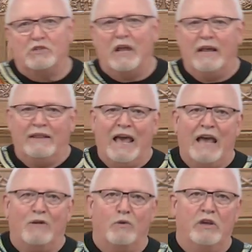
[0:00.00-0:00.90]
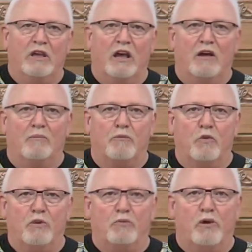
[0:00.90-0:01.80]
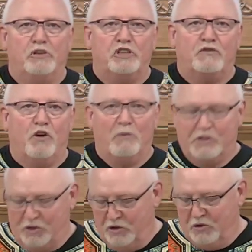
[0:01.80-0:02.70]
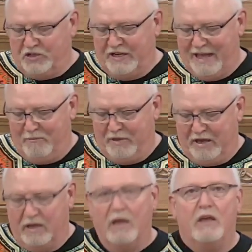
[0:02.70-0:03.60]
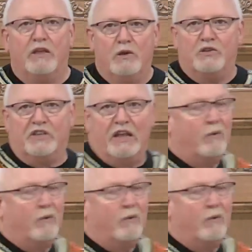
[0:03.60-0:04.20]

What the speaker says: like that we purchased for them. And so you can see you can see it